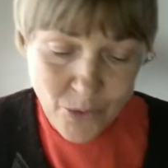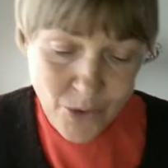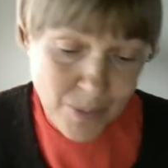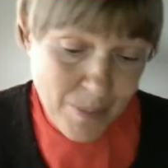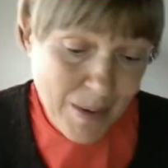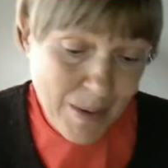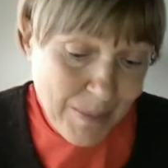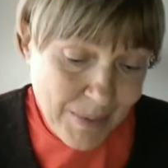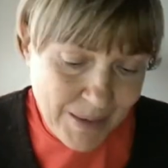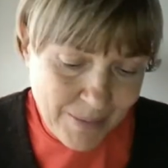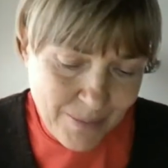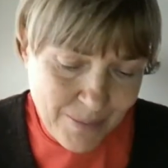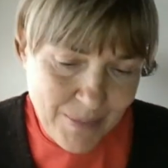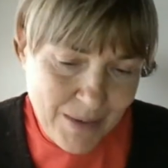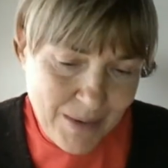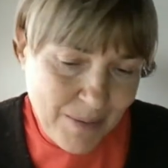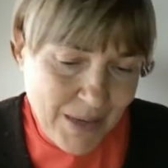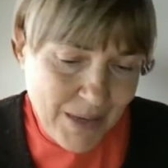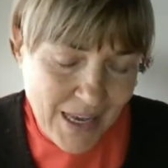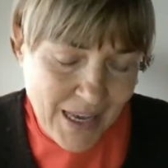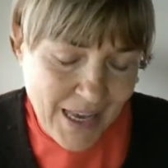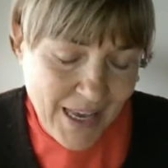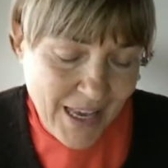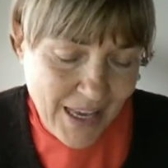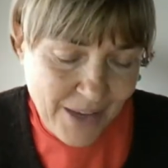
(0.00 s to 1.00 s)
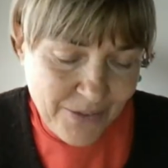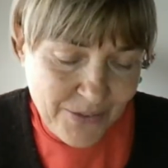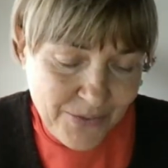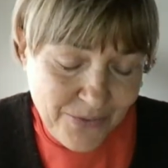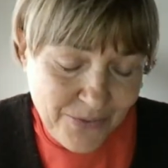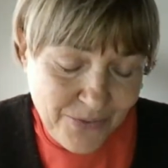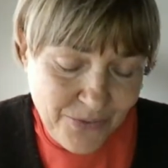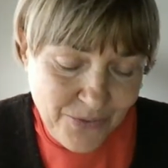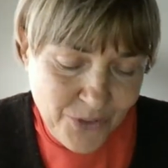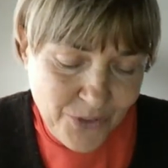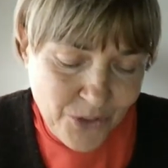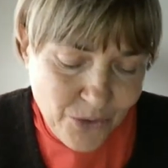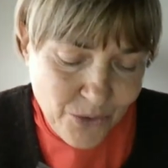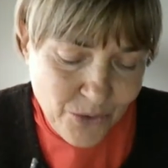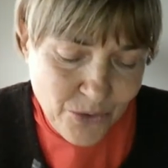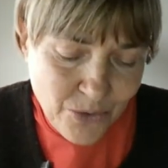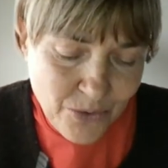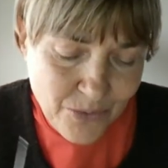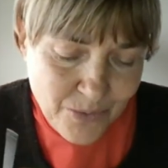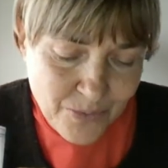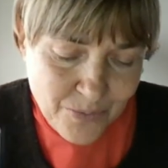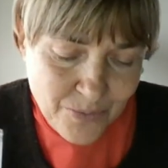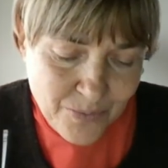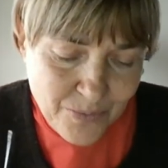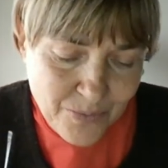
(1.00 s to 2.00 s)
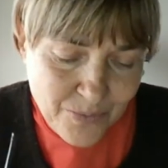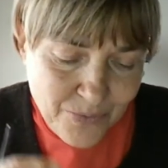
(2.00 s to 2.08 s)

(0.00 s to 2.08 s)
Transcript: or maybe I have few